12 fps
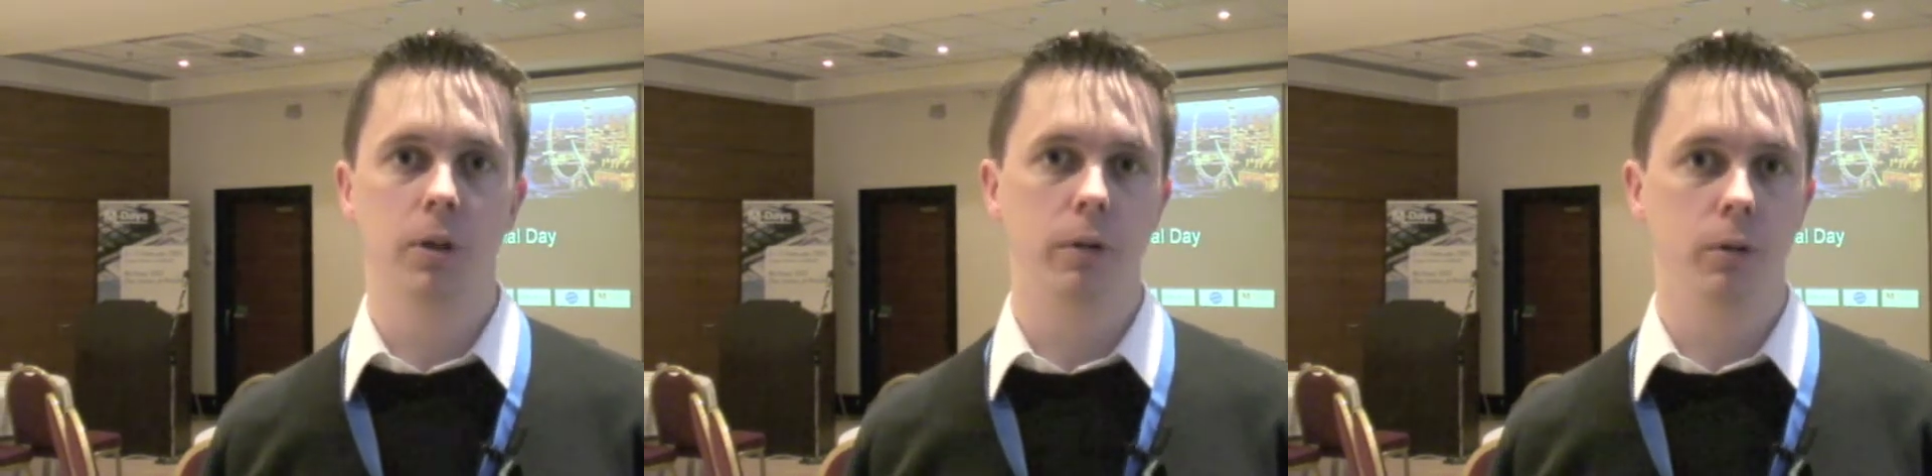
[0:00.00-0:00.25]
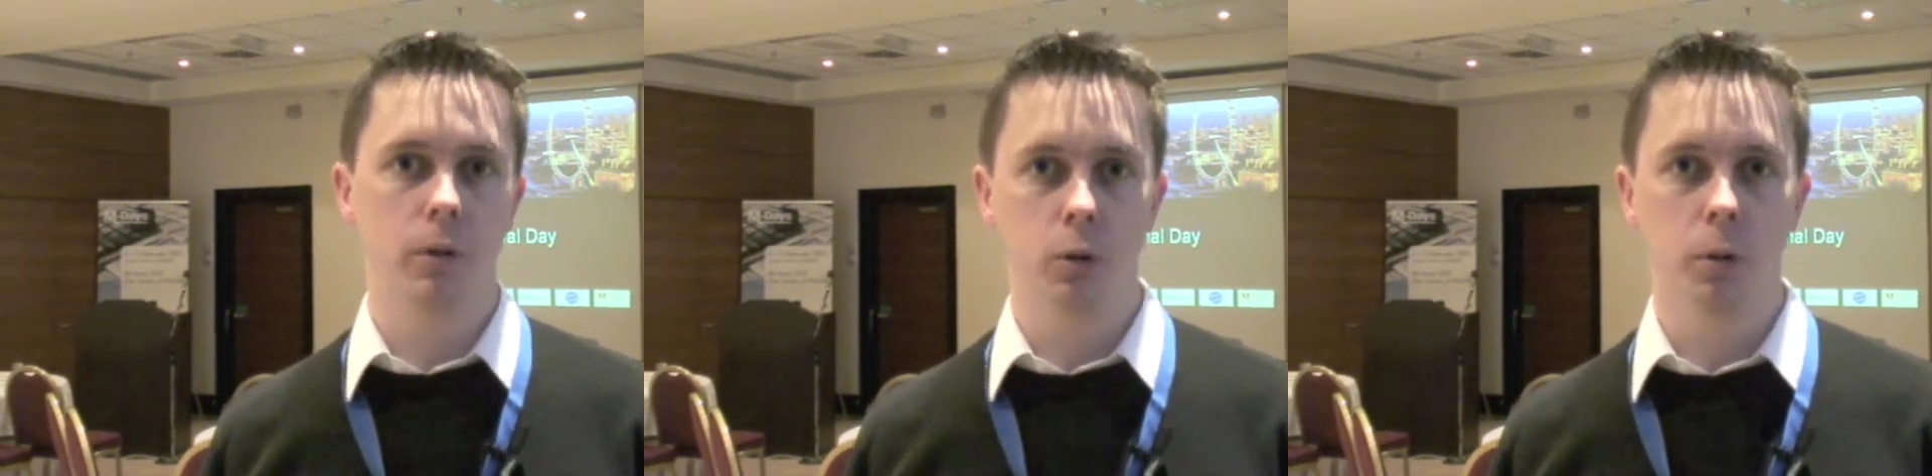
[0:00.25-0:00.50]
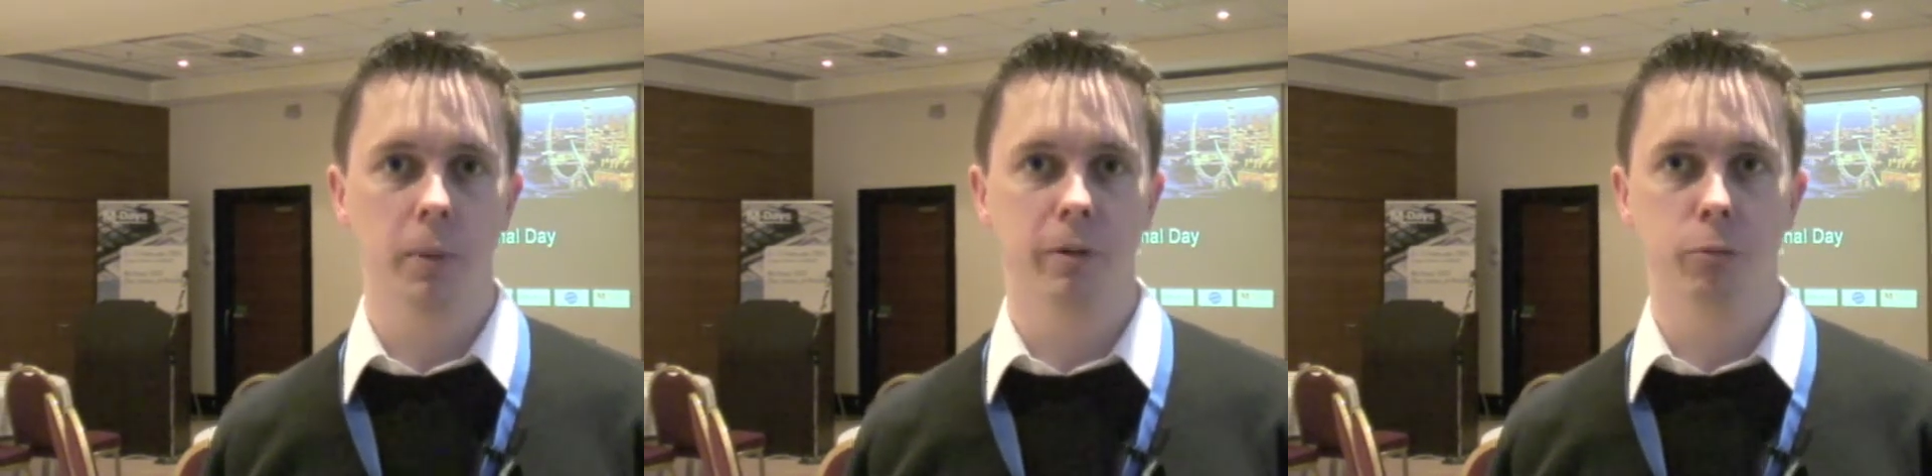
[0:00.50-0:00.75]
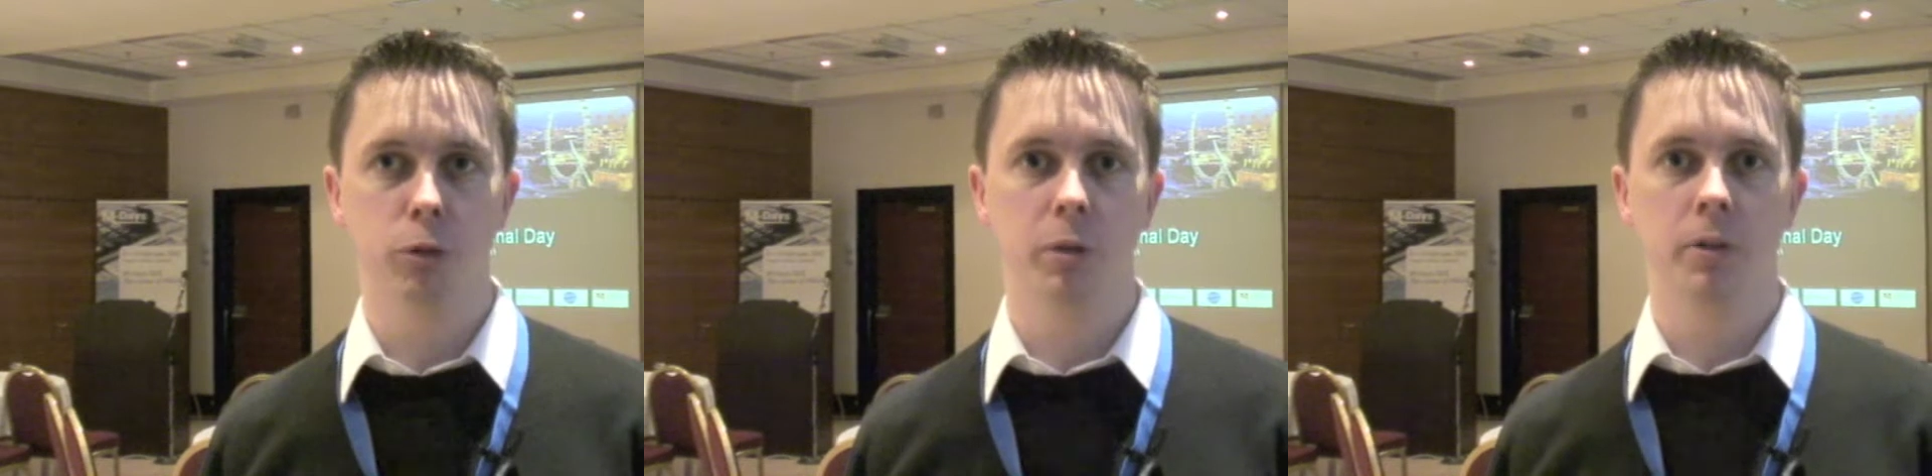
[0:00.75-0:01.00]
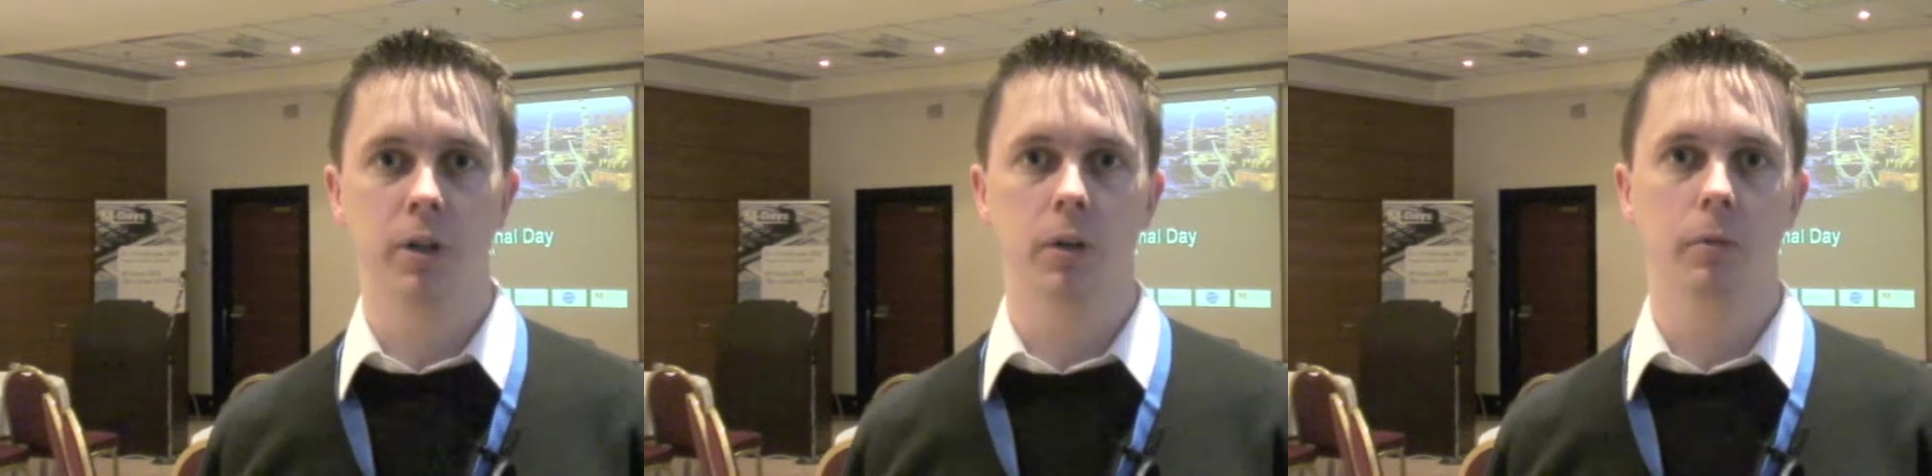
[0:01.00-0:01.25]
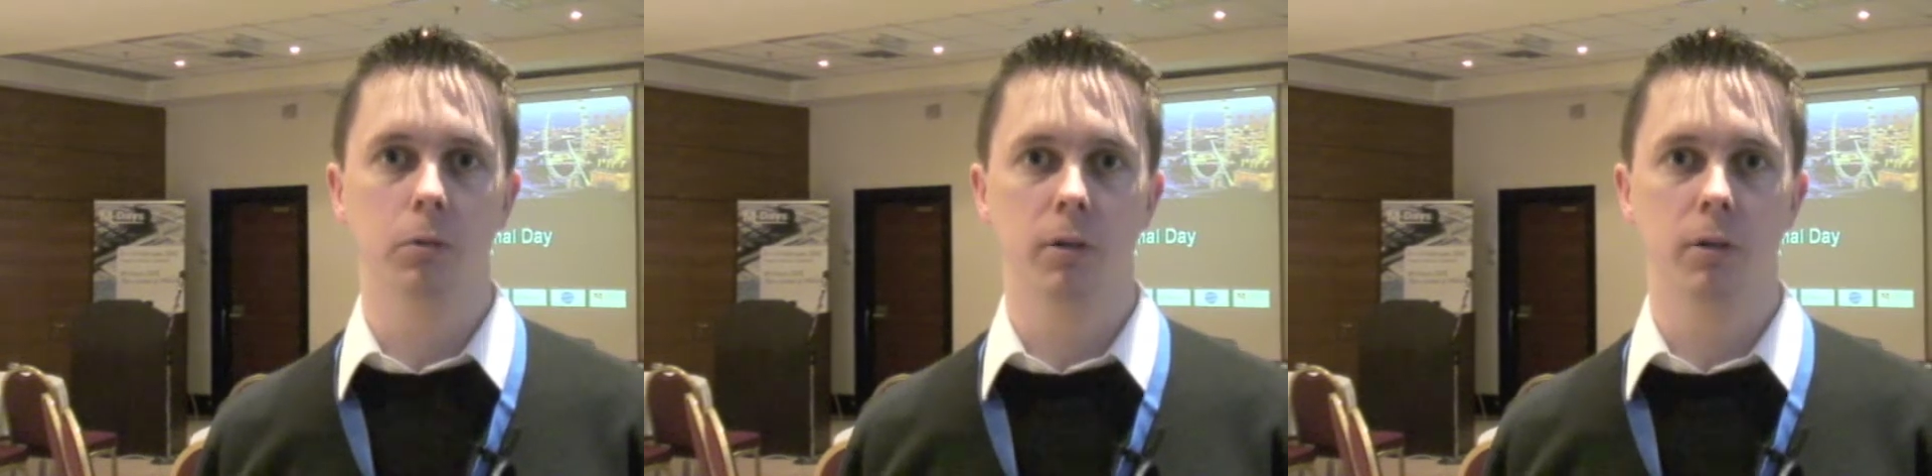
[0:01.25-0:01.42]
You know, you're talking about 3% of the